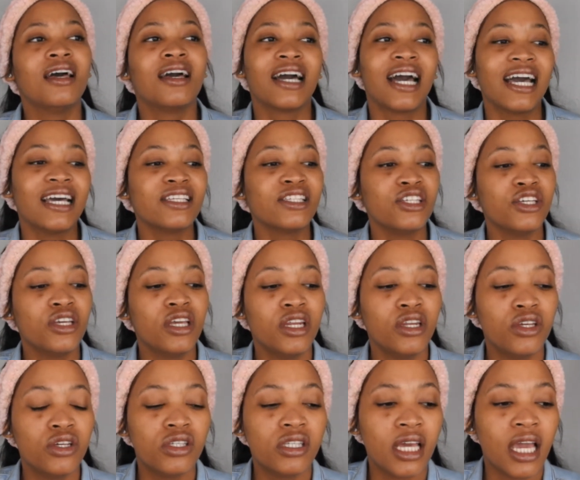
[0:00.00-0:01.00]
Guys, you can
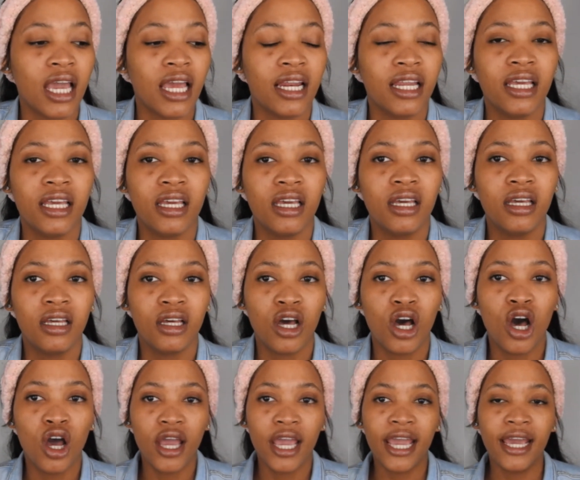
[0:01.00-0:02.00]
use any
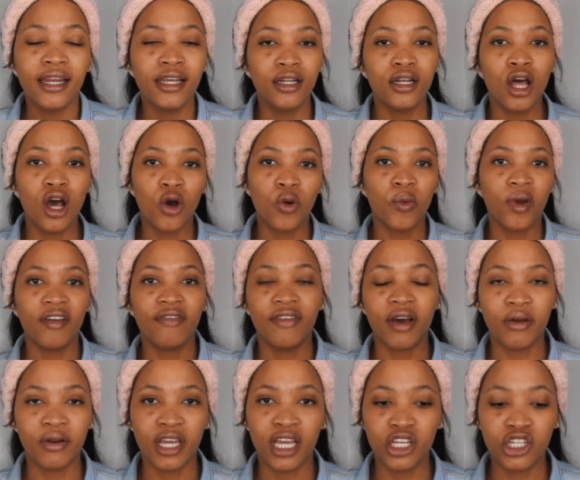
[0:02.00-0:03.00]
long wave
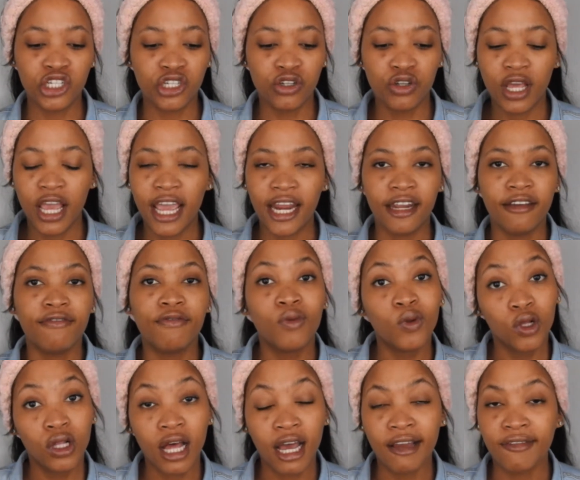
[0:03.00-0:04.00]
foundation, any
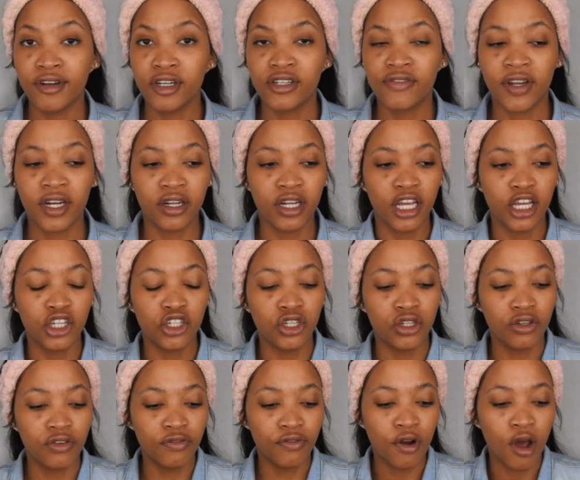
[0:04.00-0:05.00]
full coverage
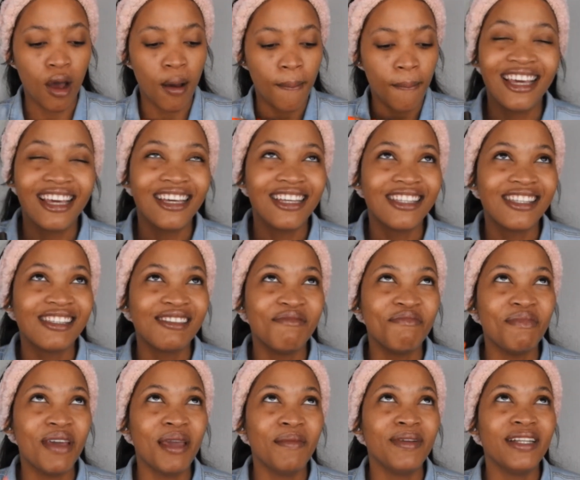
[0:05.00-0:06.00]
foundation from, I think it's
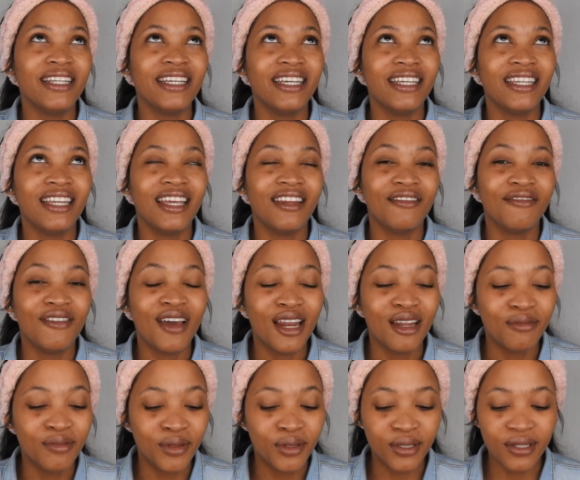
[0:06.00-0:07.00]
Maybelline
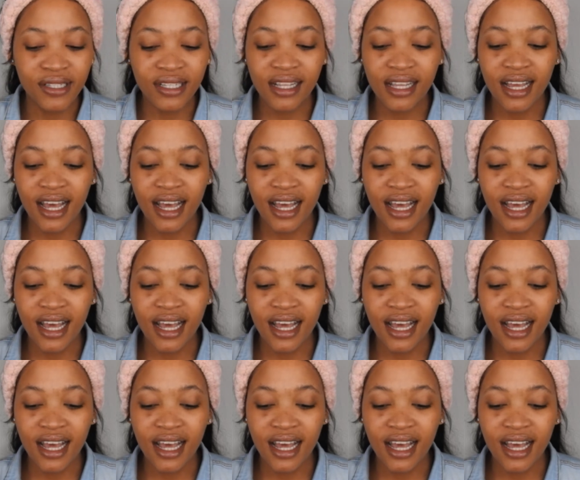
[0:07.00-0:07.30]
Infallible,